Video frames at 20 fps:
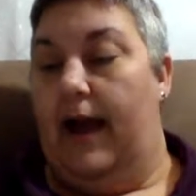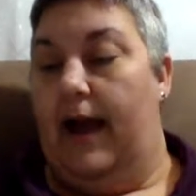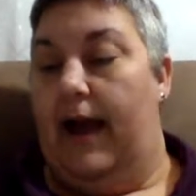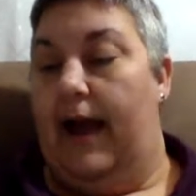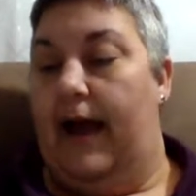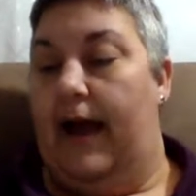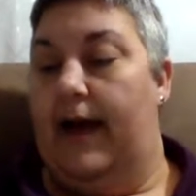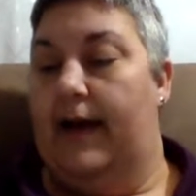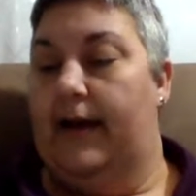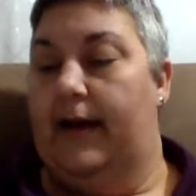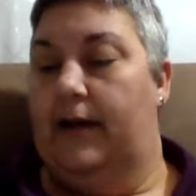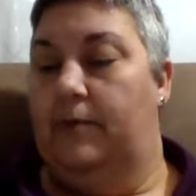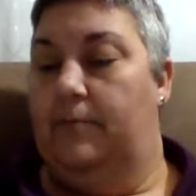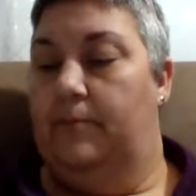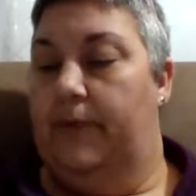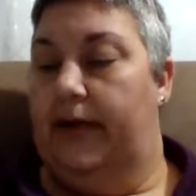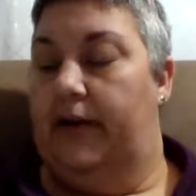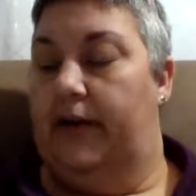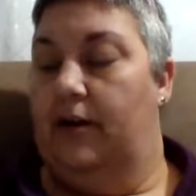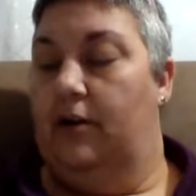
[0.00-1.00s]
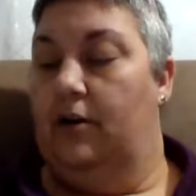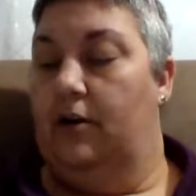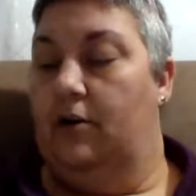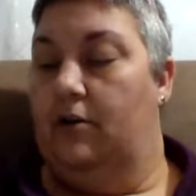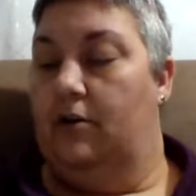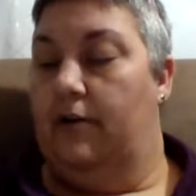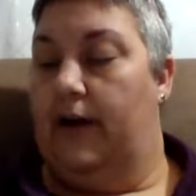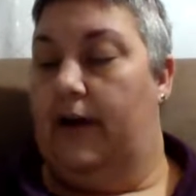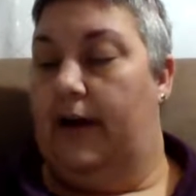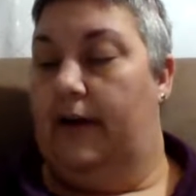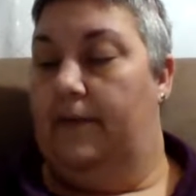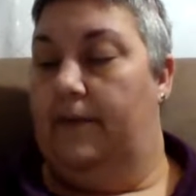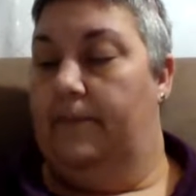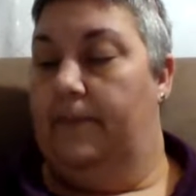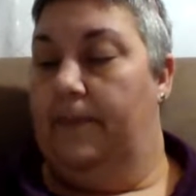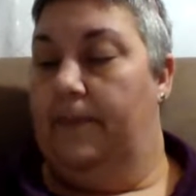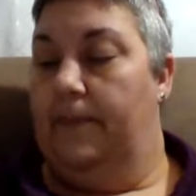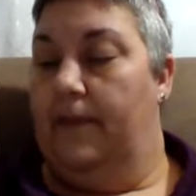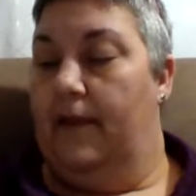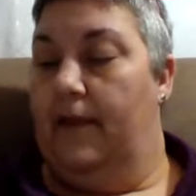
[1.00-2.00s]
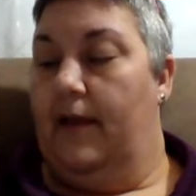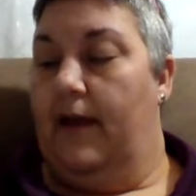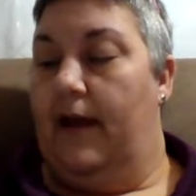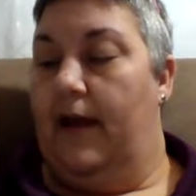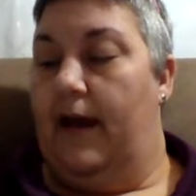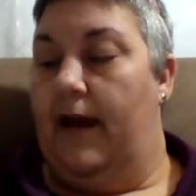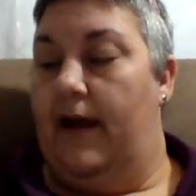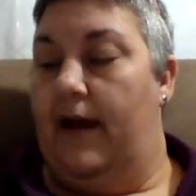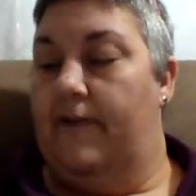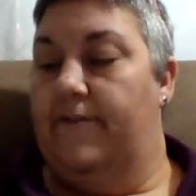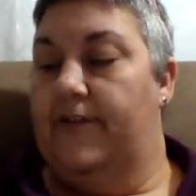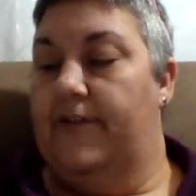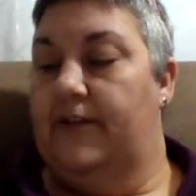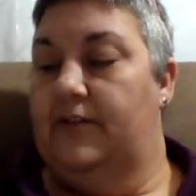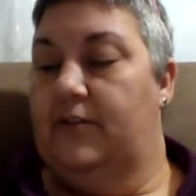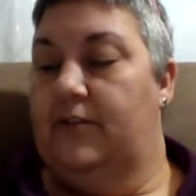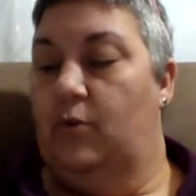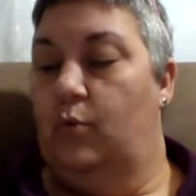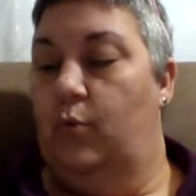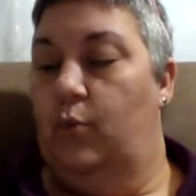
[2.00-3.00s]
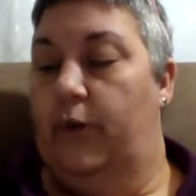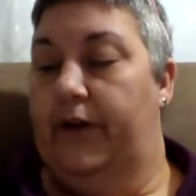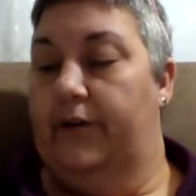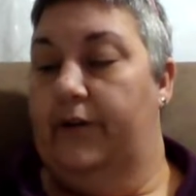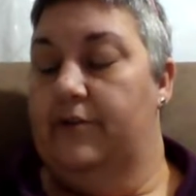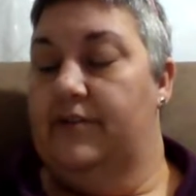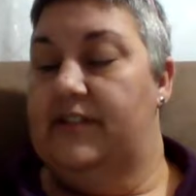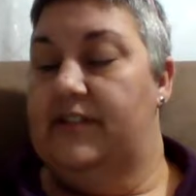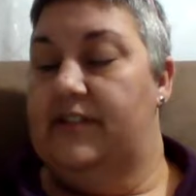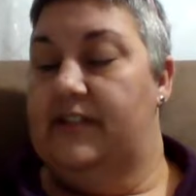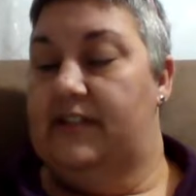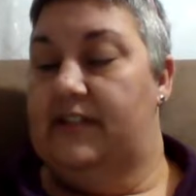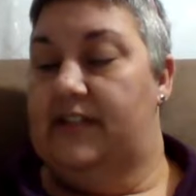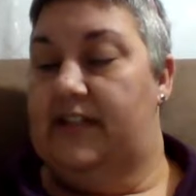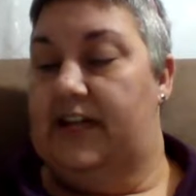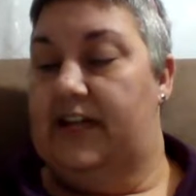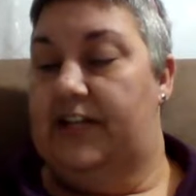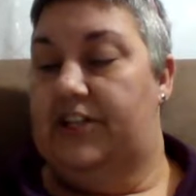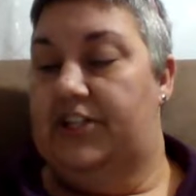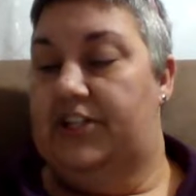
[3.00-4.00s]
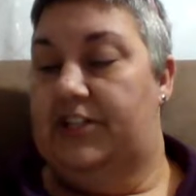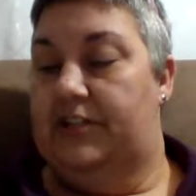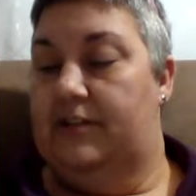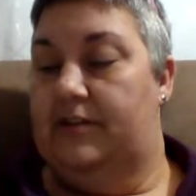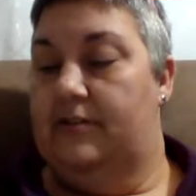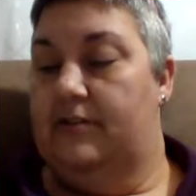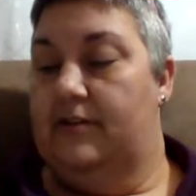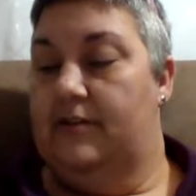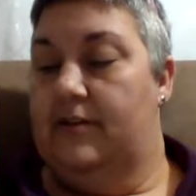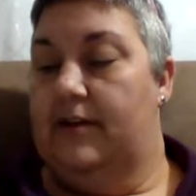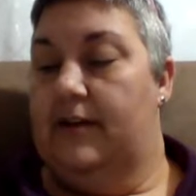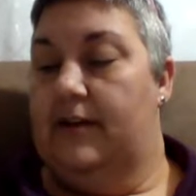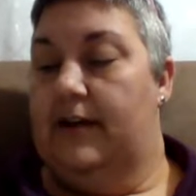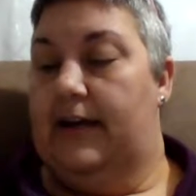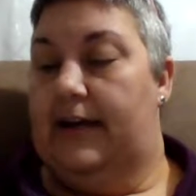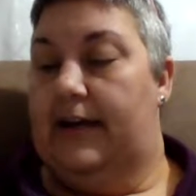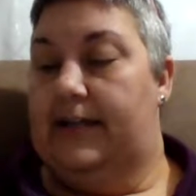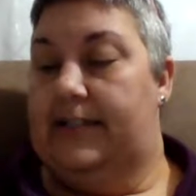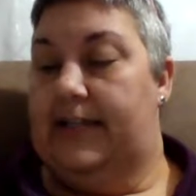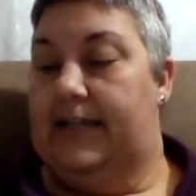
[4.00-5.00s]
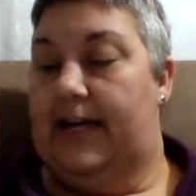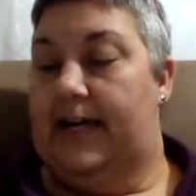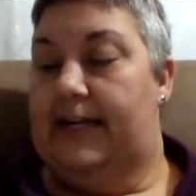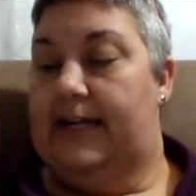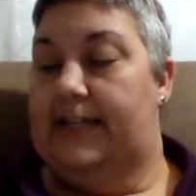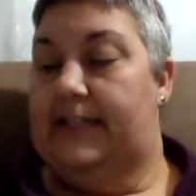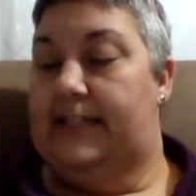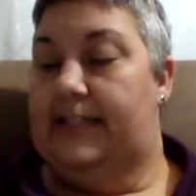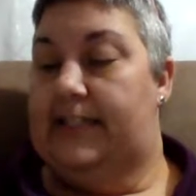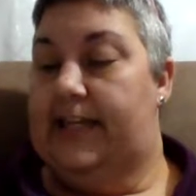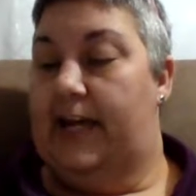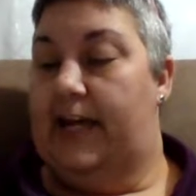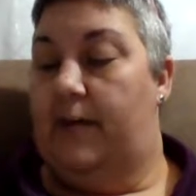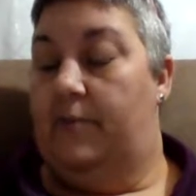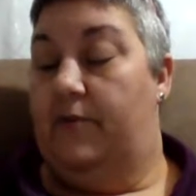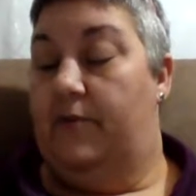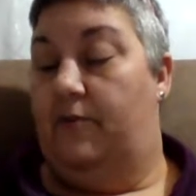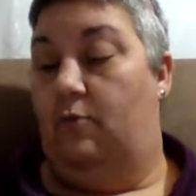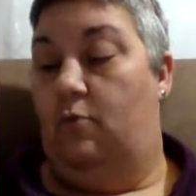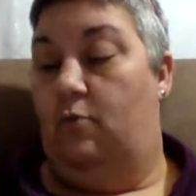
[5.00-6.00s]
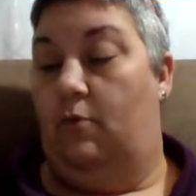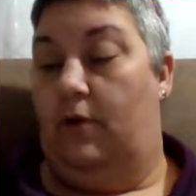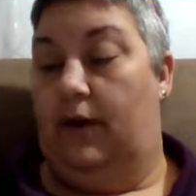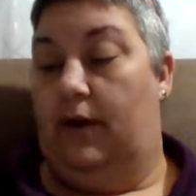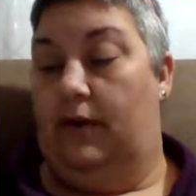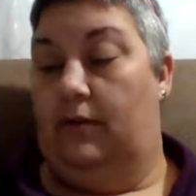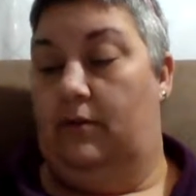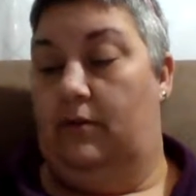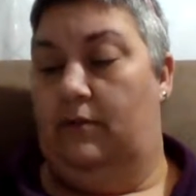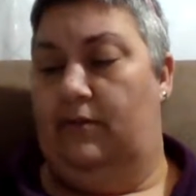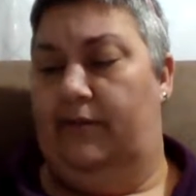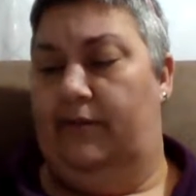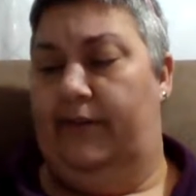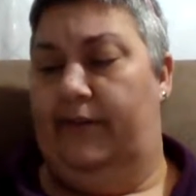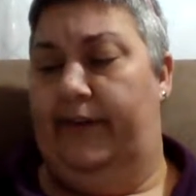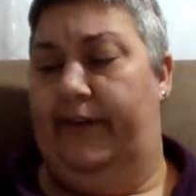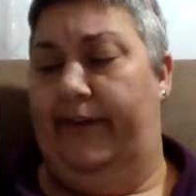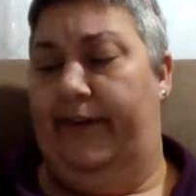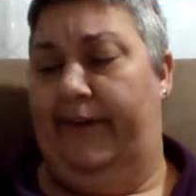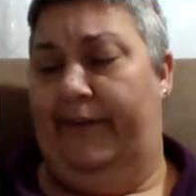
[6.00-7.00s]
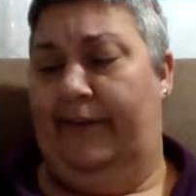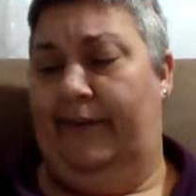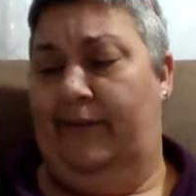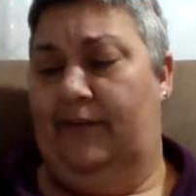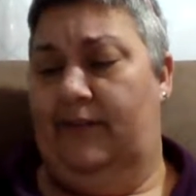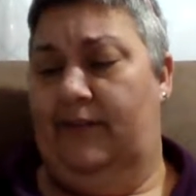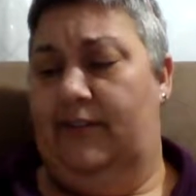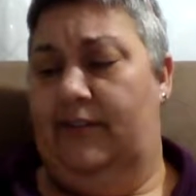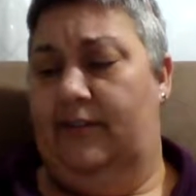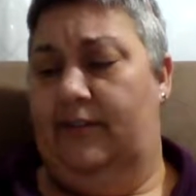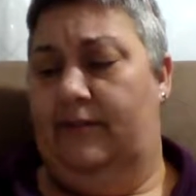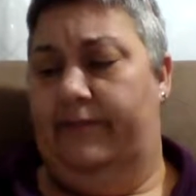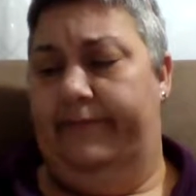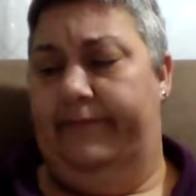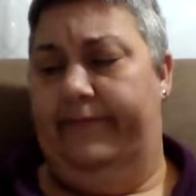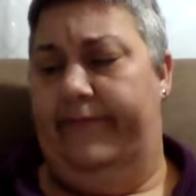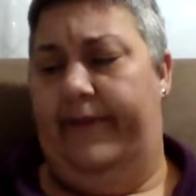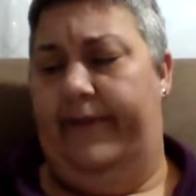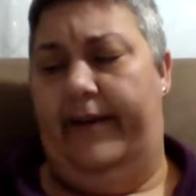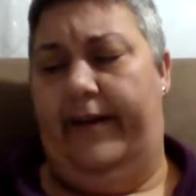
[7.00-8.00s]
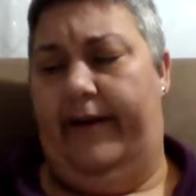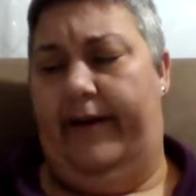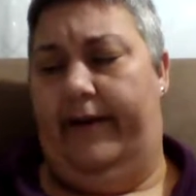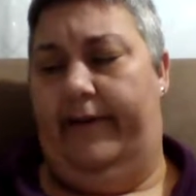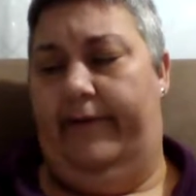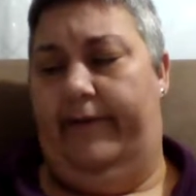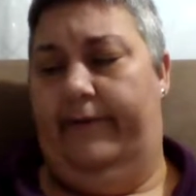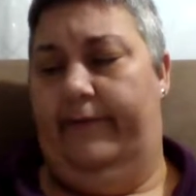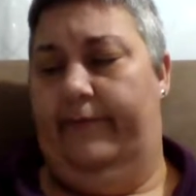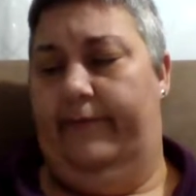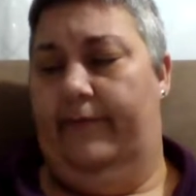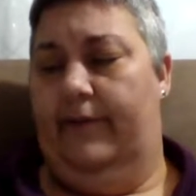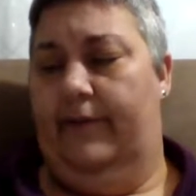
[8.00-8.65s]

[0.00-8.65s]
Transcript: I had made her cry. I felt a weird sensation, a tiny stab of what? Guilt? No.